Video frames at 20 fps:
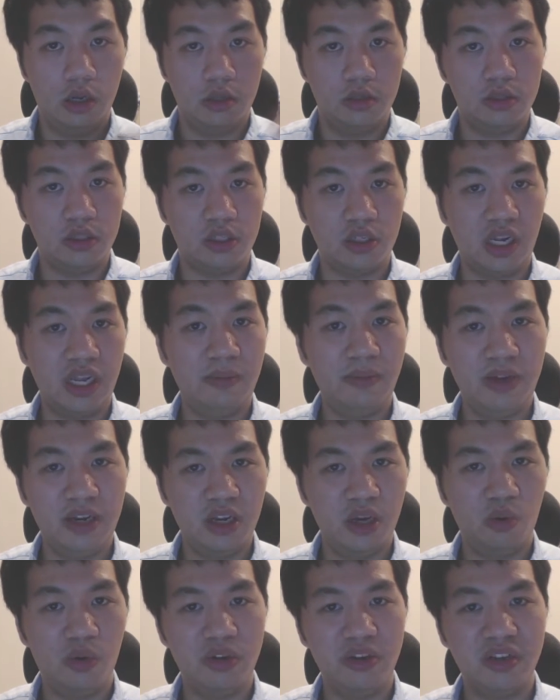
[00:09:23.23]
So let me
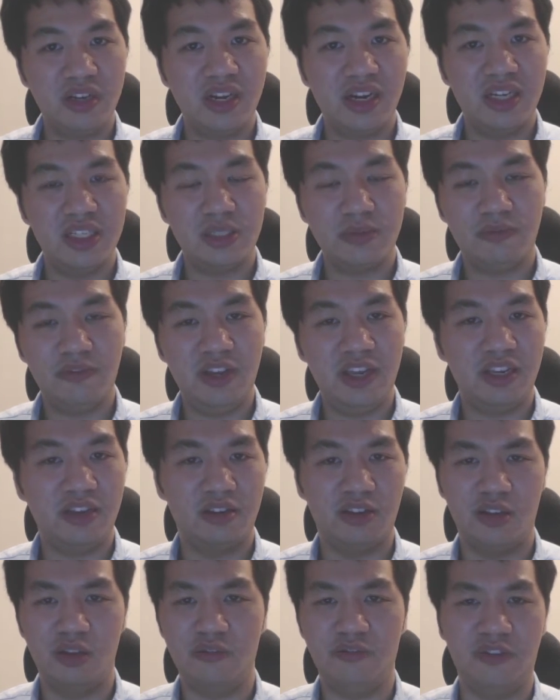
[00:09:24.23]
know what you guys think.
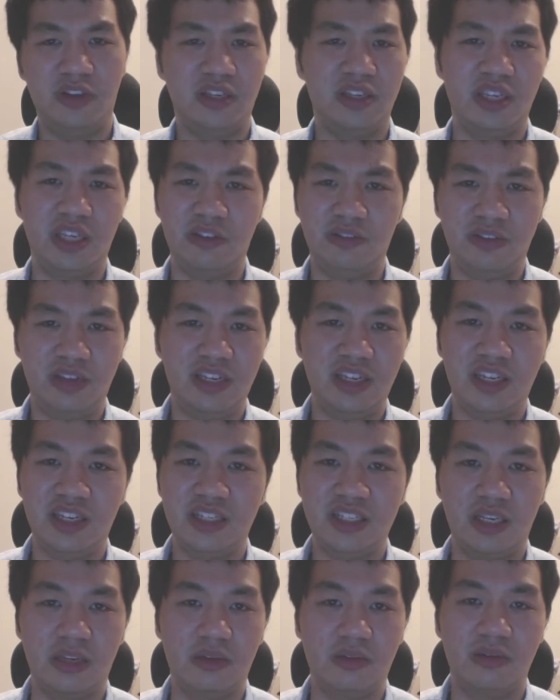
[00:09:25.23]
Do you think
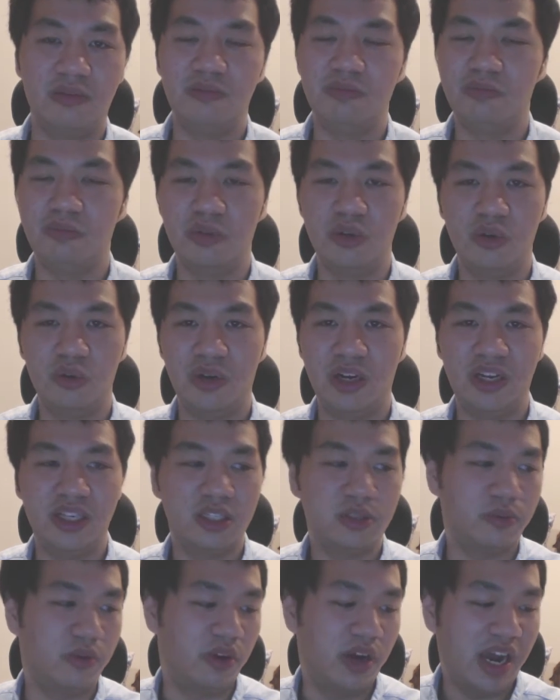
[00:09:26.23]
DVDs and
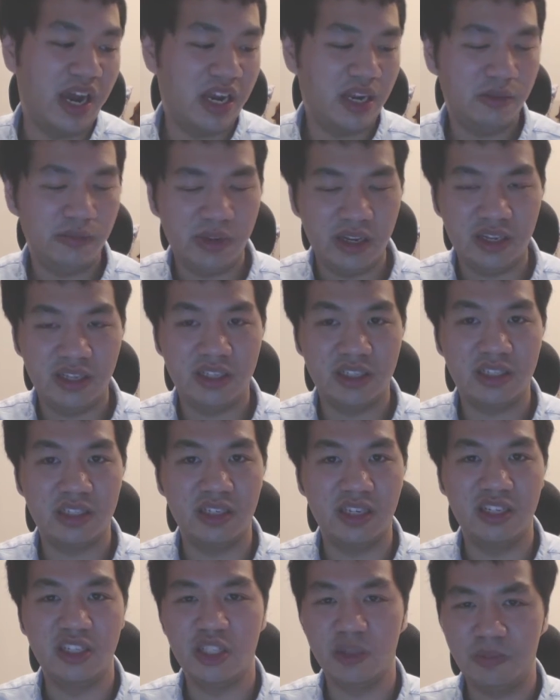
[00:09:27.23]
Blu-rays for animes
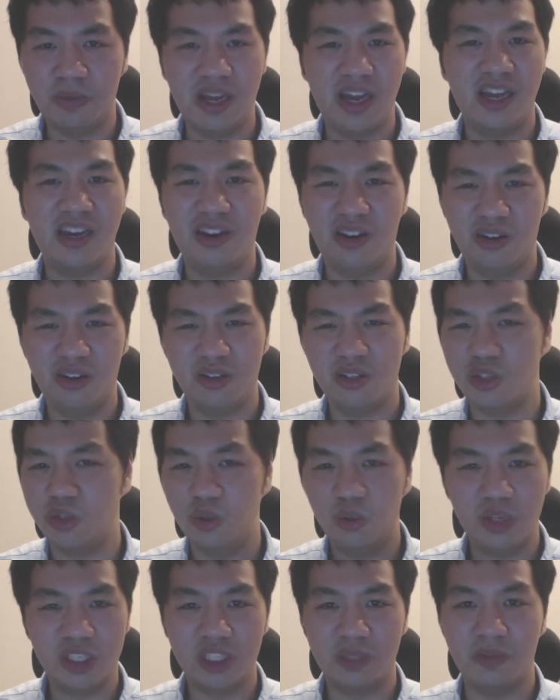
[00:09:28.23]
in Japan are
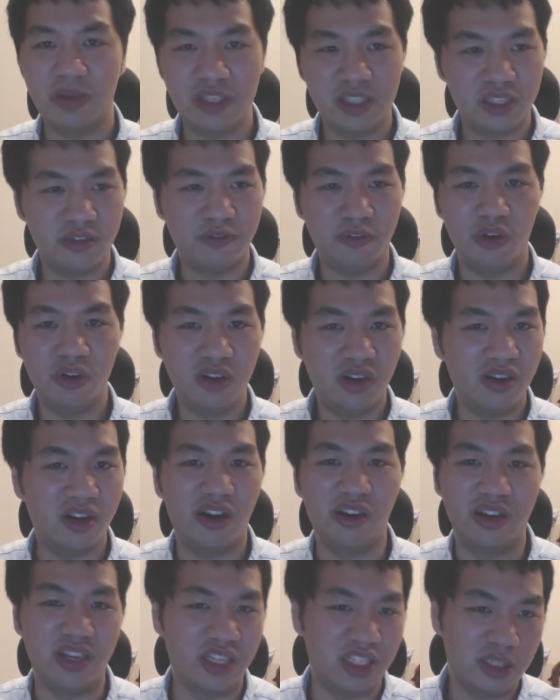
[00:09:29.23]
too expensive or not?
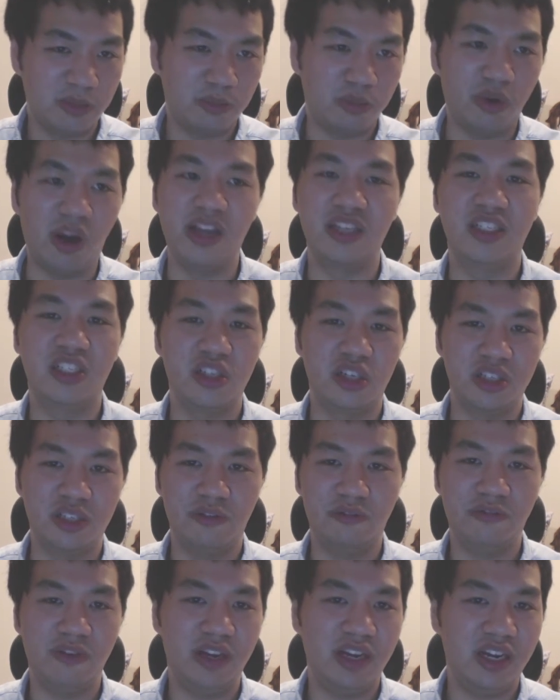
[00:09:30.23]
Are these price
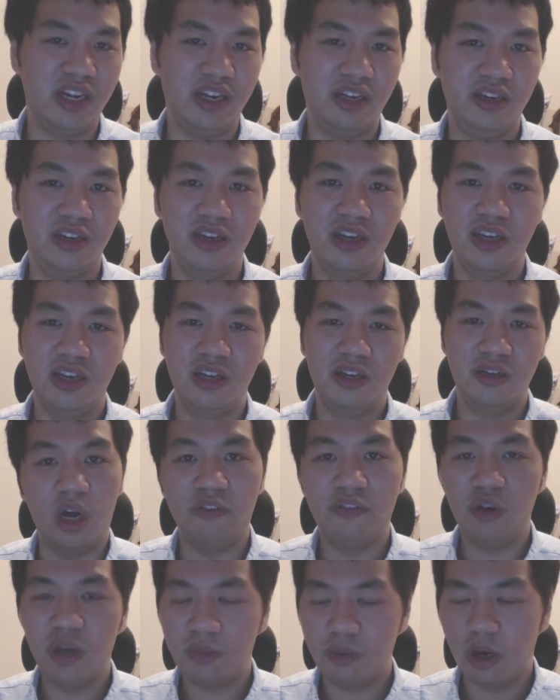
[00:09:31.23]
justified?
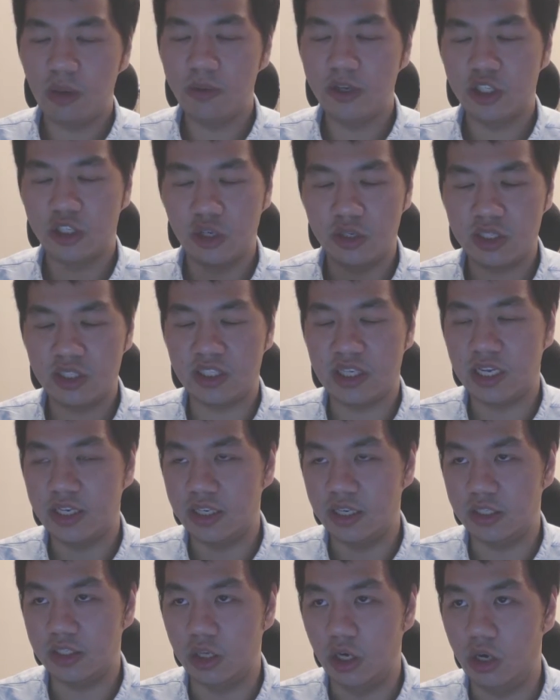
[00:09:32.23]
Although I probably should have said
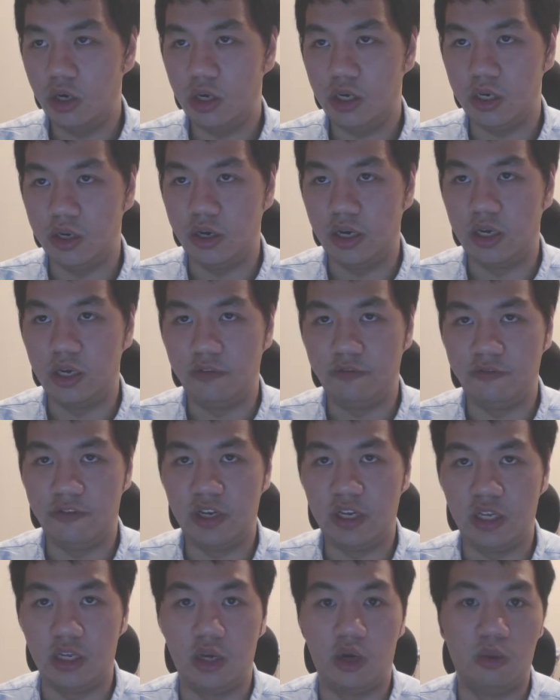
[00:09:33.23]
this earlier in the
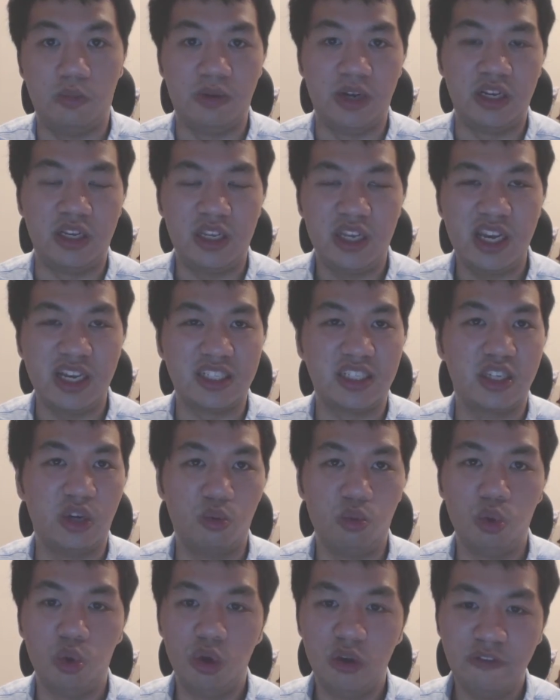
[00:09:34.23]
video, but yes, the
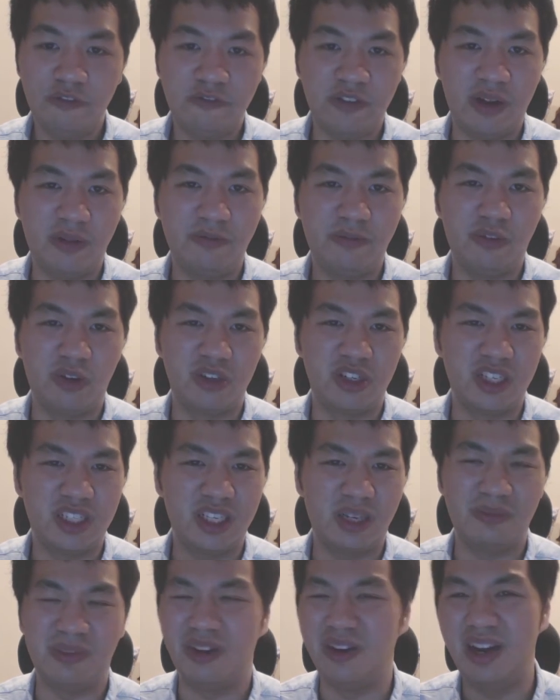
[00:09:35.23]
rule of thumb for just
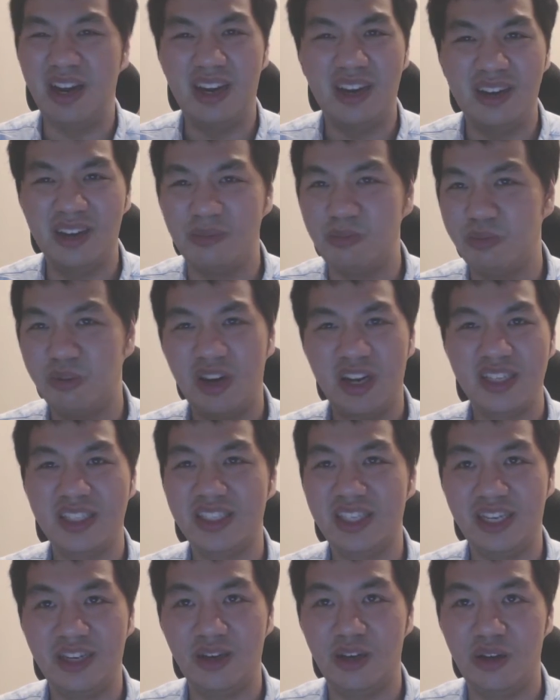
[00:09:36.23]
about the
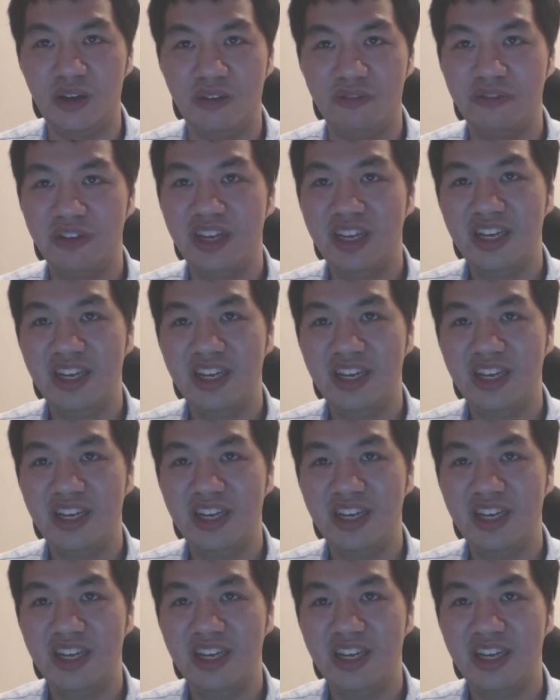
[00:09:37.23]
pricing of